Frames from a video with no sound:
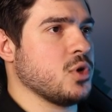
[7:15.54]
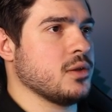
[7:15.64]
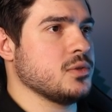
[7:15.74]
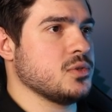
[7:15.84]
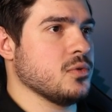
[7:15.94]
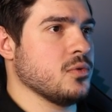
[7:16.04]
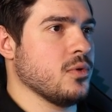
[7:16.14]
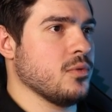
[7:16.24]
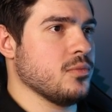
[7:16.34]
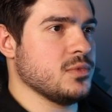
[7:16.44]
I'm trying
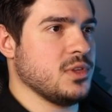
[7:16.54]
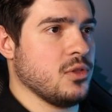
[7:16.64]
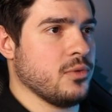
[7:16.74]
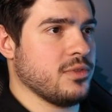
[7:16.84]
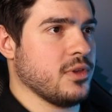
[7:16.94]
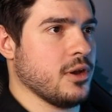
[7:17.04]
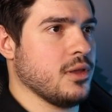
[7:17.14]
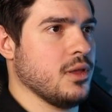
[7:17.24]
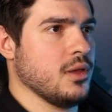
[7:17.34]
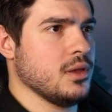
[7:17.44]
to deal with
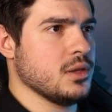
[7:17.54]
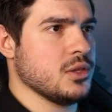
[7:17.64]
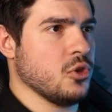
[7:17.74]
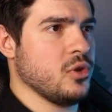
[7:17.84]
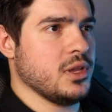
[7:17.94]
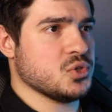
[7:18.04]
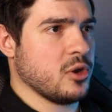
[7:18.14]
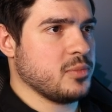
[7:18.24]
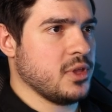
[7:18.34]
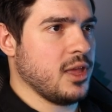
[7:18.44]
here. Unity
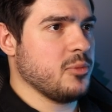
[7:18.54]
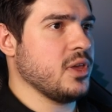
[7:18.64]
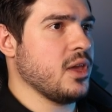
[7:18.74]
scripting